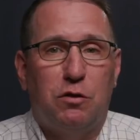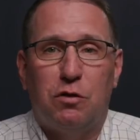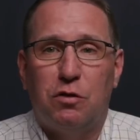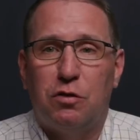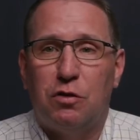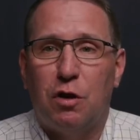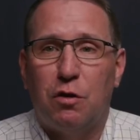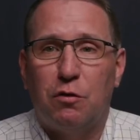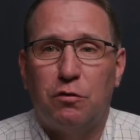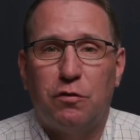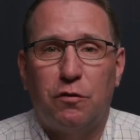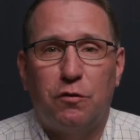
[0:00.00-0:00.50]

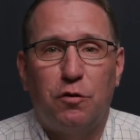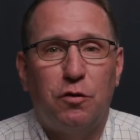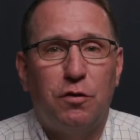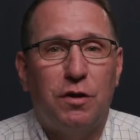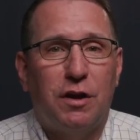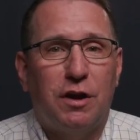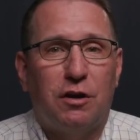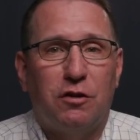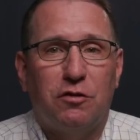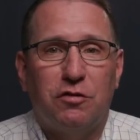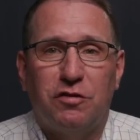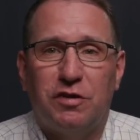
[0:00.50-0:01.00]
those of you
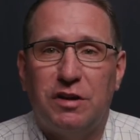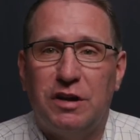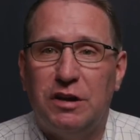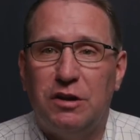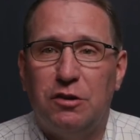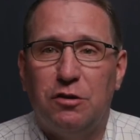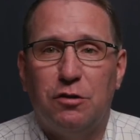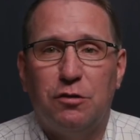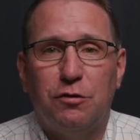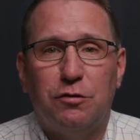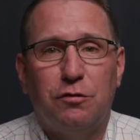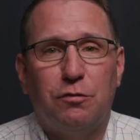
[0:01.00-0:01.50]
that are
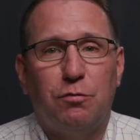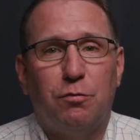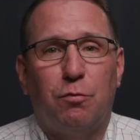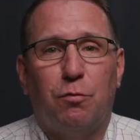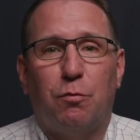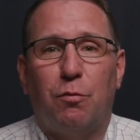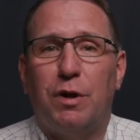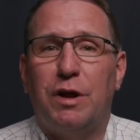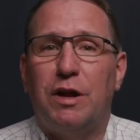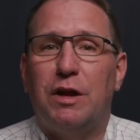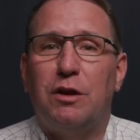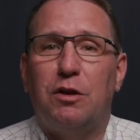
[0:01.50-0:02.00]
seniors,
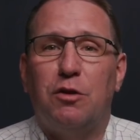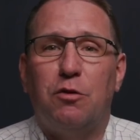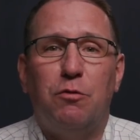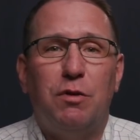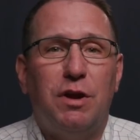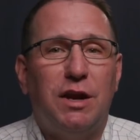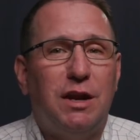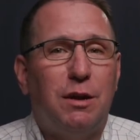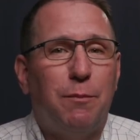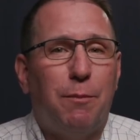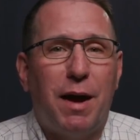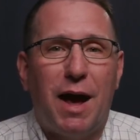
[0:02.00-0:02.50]
we, you
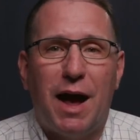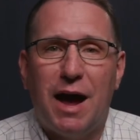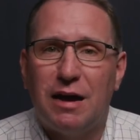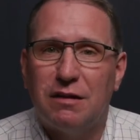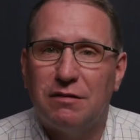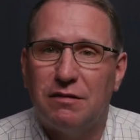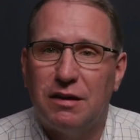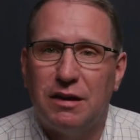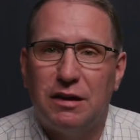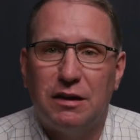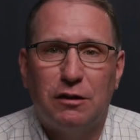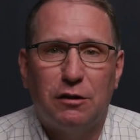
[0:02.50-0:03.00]
need to
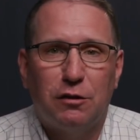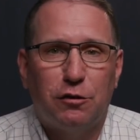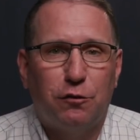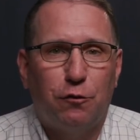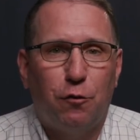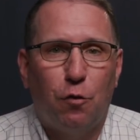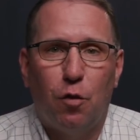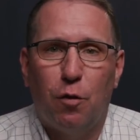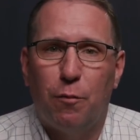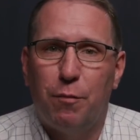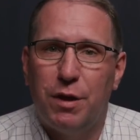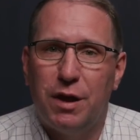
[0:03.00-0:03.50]
pass English
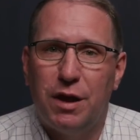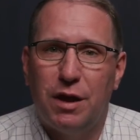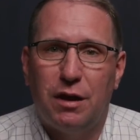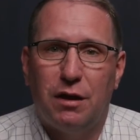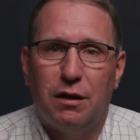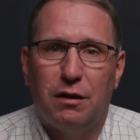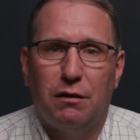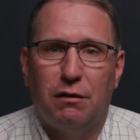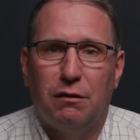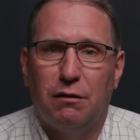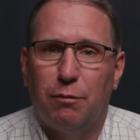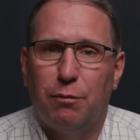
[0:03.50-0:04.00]

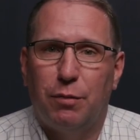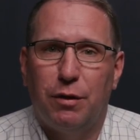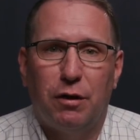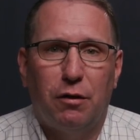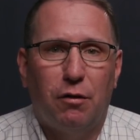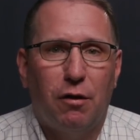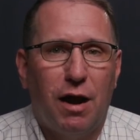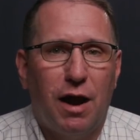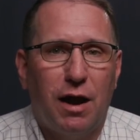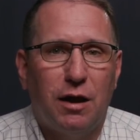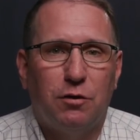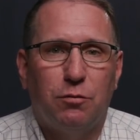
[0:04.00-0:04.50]
4B to be a
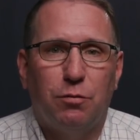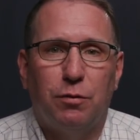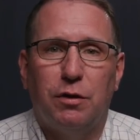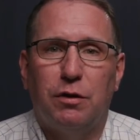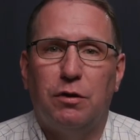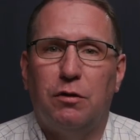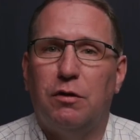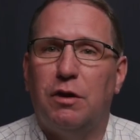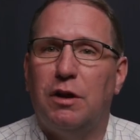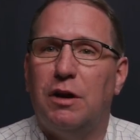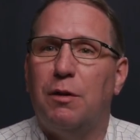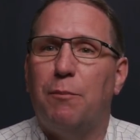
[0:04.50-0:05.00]
graduate.
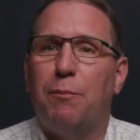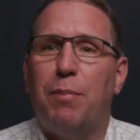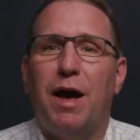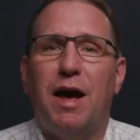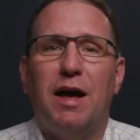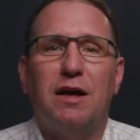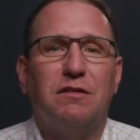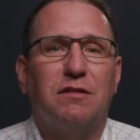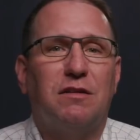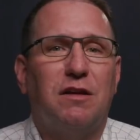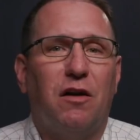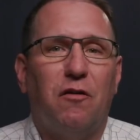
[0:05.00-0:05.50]
You need to
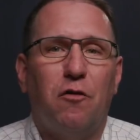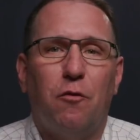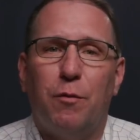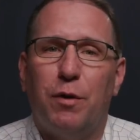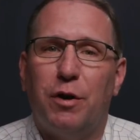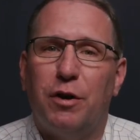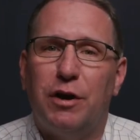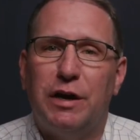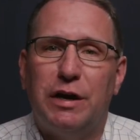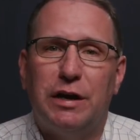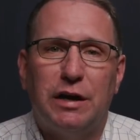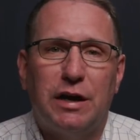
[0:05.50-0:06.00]
pass
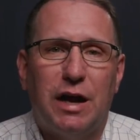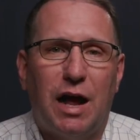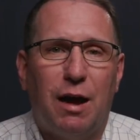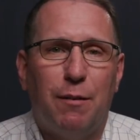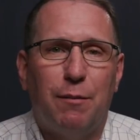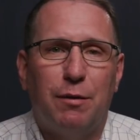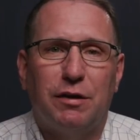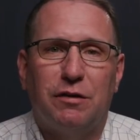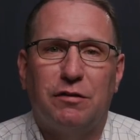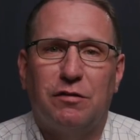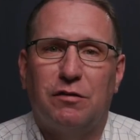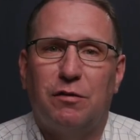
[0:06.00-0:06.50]
government or
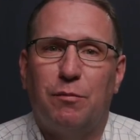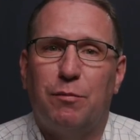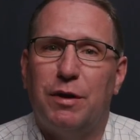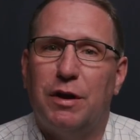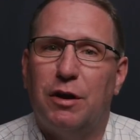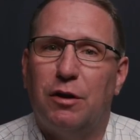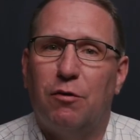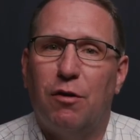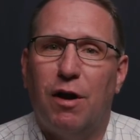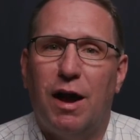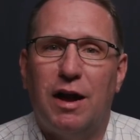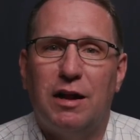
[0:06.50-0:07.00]
economics to be
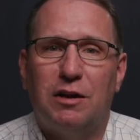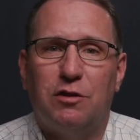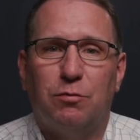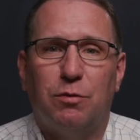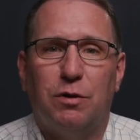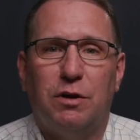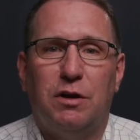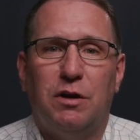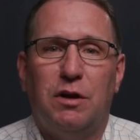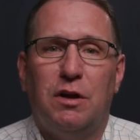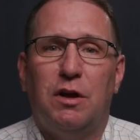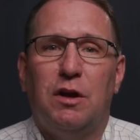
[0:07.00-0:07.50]
a
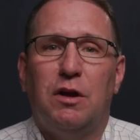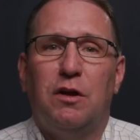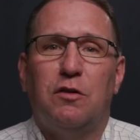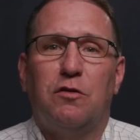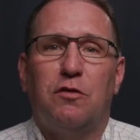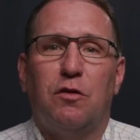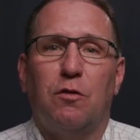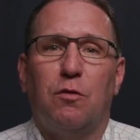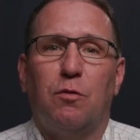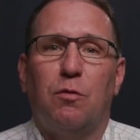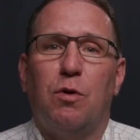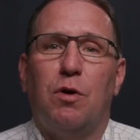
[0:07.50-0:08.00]
graduate.
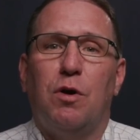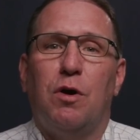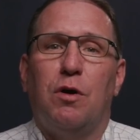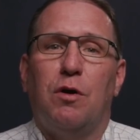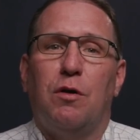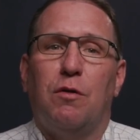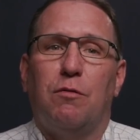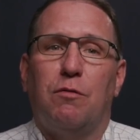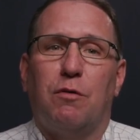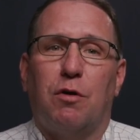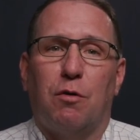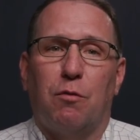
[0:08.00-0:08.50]
So,
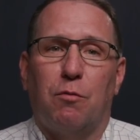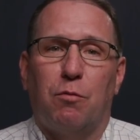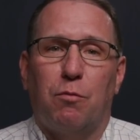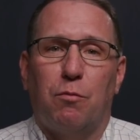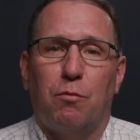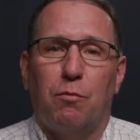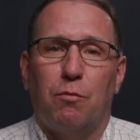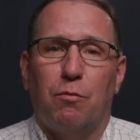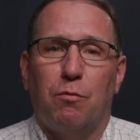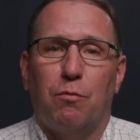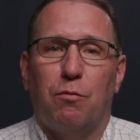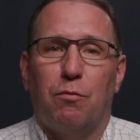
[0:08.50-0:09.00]
you know,
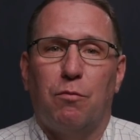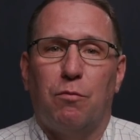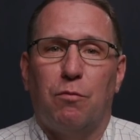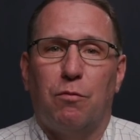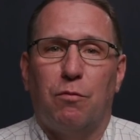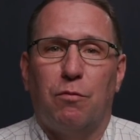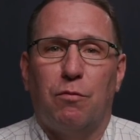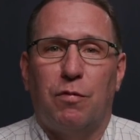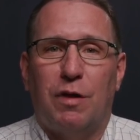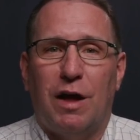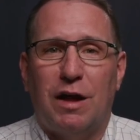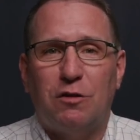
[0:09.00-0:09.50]

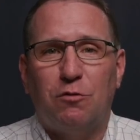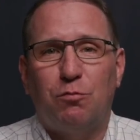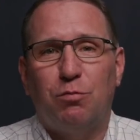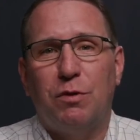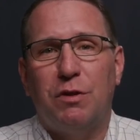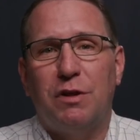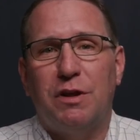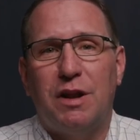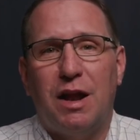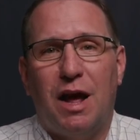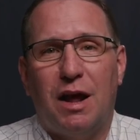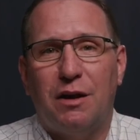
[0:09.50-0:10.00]
that's
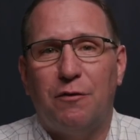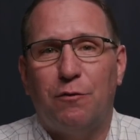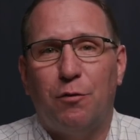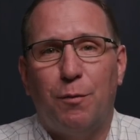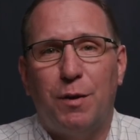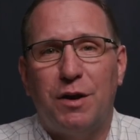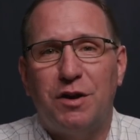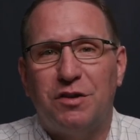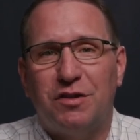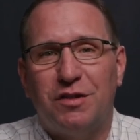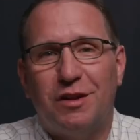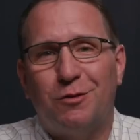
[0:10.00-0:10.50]
really not
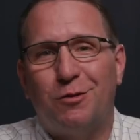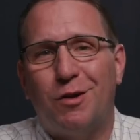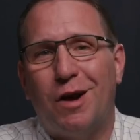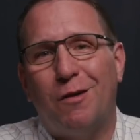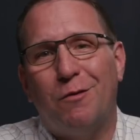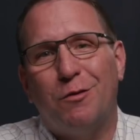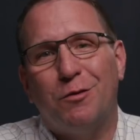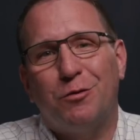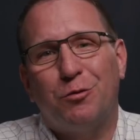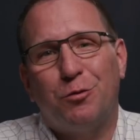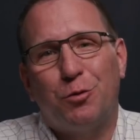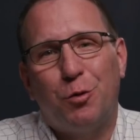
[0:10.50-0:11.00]
information that
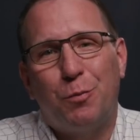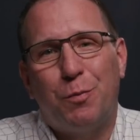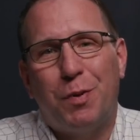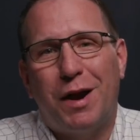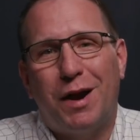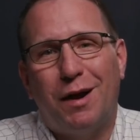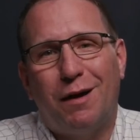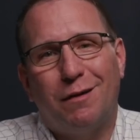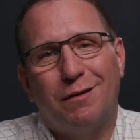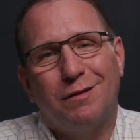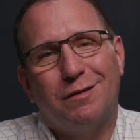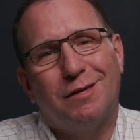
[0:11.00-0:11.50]
travels through
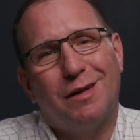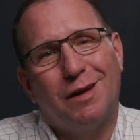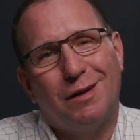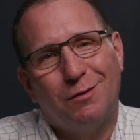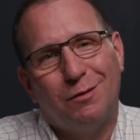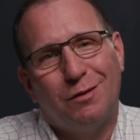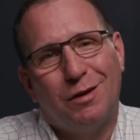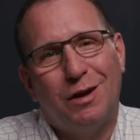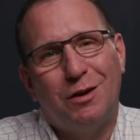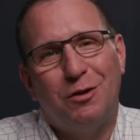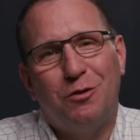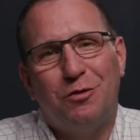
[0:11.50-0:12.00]
parents.
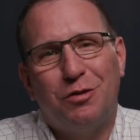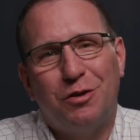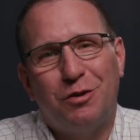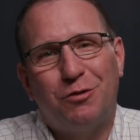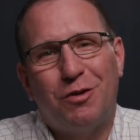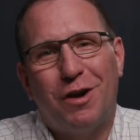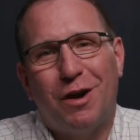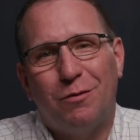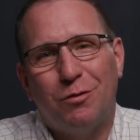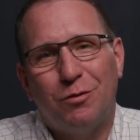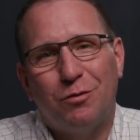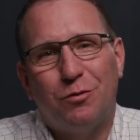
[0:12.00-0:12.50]
That, that usually
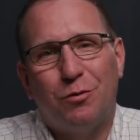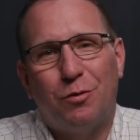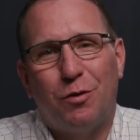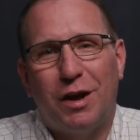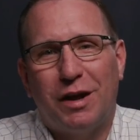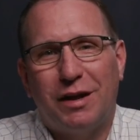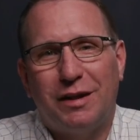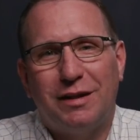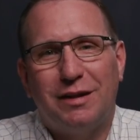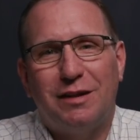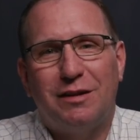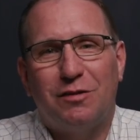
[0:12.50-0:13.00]
travels
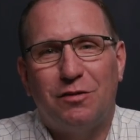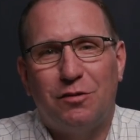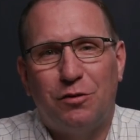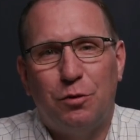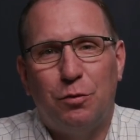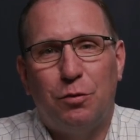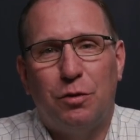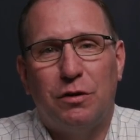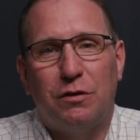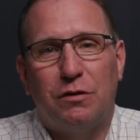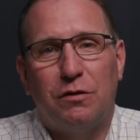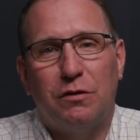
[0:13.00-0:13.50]
directly to
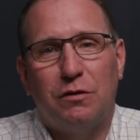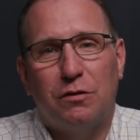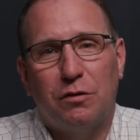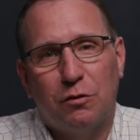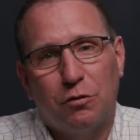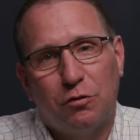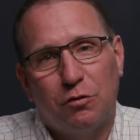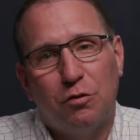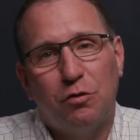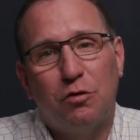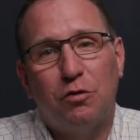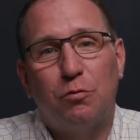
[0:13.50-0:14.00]
students. And so
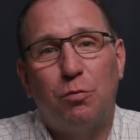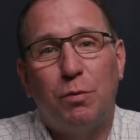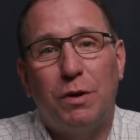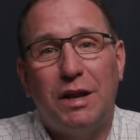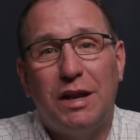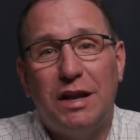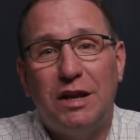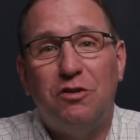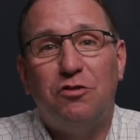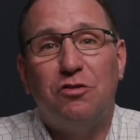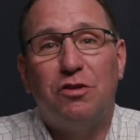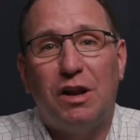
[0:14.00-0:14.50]
students, we
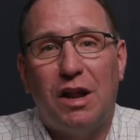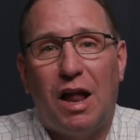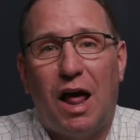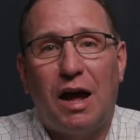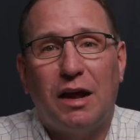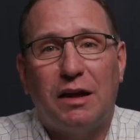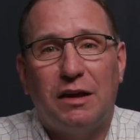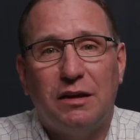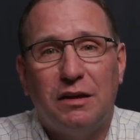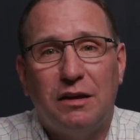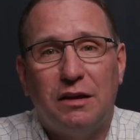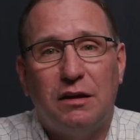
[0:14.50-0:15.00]
need you to
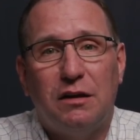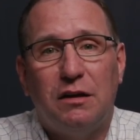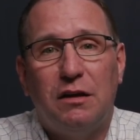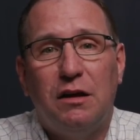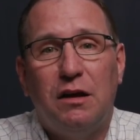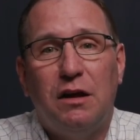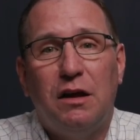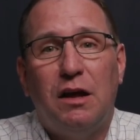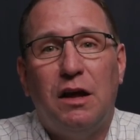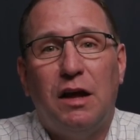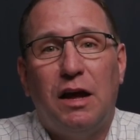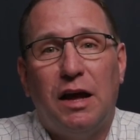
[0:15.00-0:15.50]
lock in
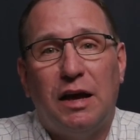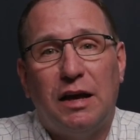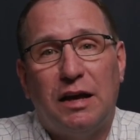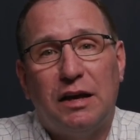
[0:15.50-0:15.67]
and